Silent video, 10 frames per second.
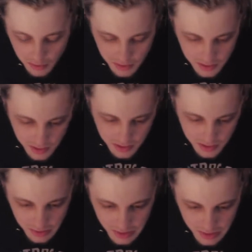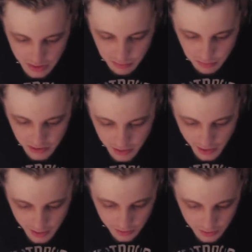system that needs to be
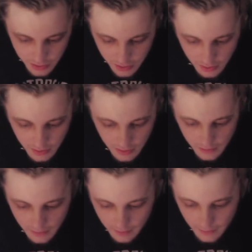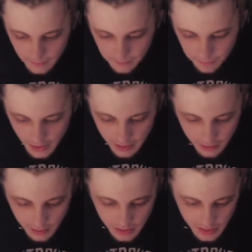changed. I
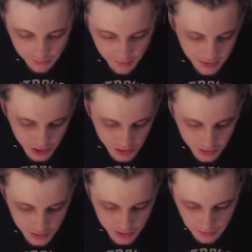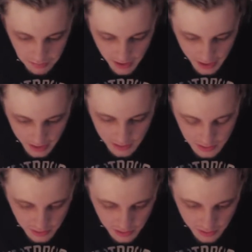know they've had changes in the past,
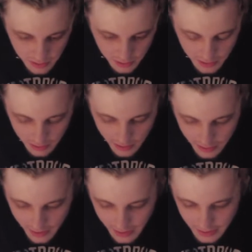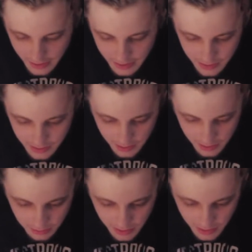especially in like the 80s. There
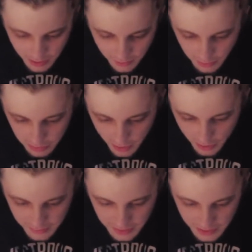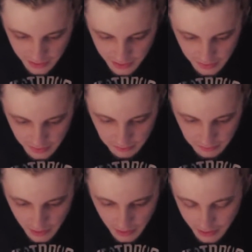was a different playoff system.
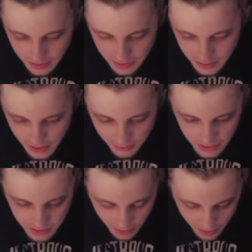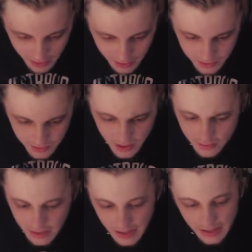It was either 70s or 80s.
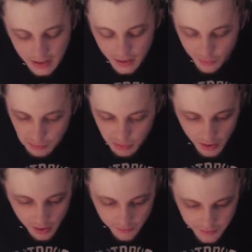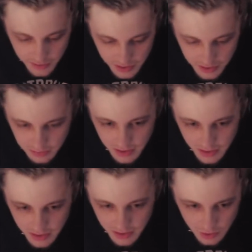They had a different playoff system,
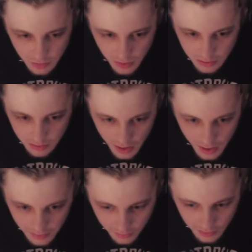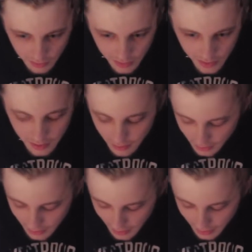and things worked a lot differently,
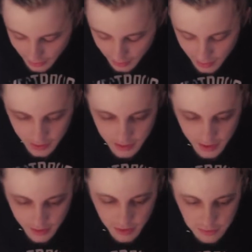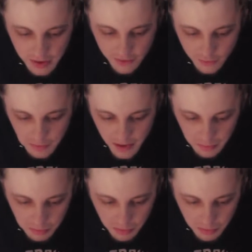and it definitely made for better
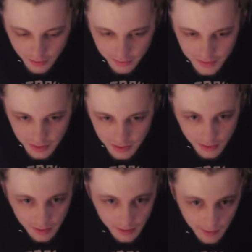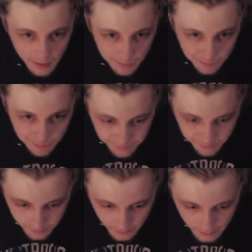playoffs.
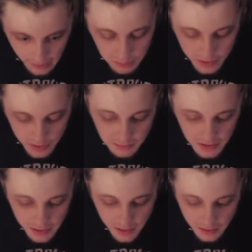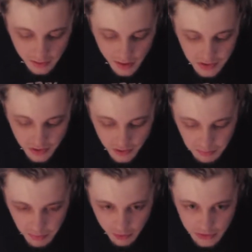But this has been another episode
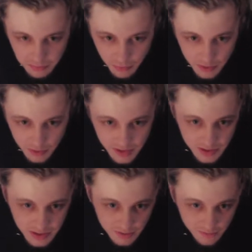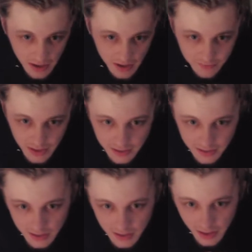of Ball Sports. This is 5
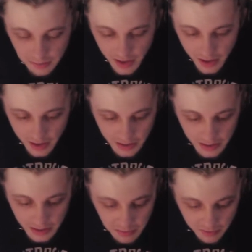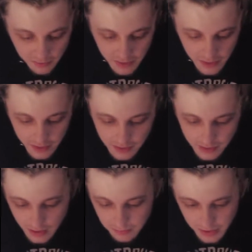things in the NBA that need to be fixed.
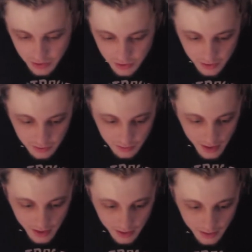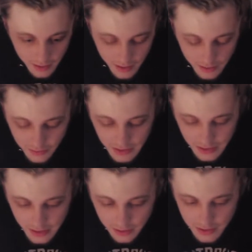Make sure you like the
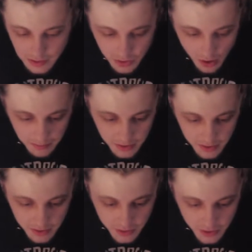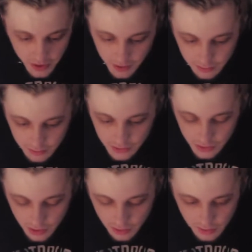video, subscribe to the channel, turn
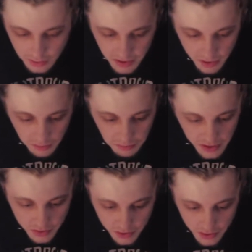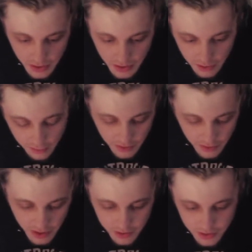on the bell, make sure you get
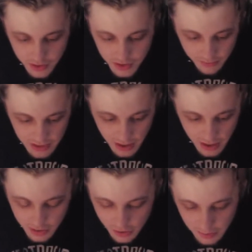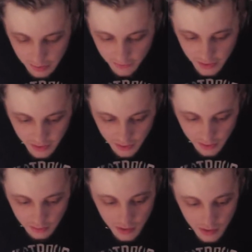notifications every time I drop a video.
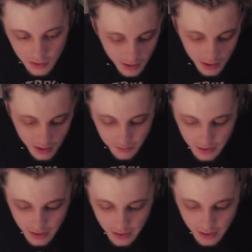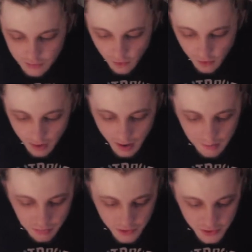If you got this far, I
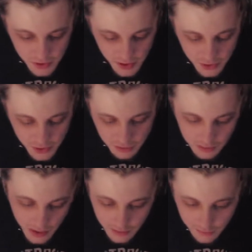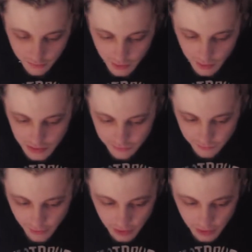appreciate you. Thank you for always
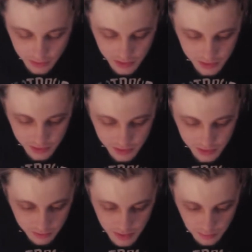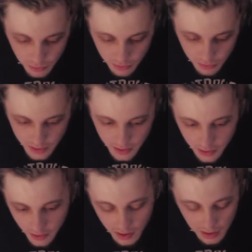following the channel and supporting it.
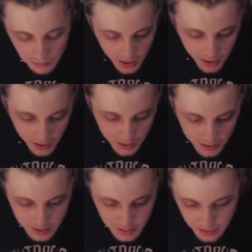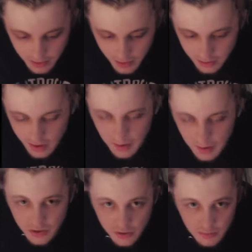But this has been another
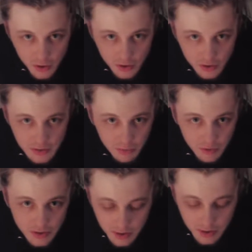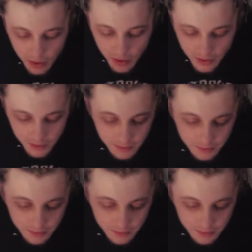episode of Ball Sports. I'm Brandon.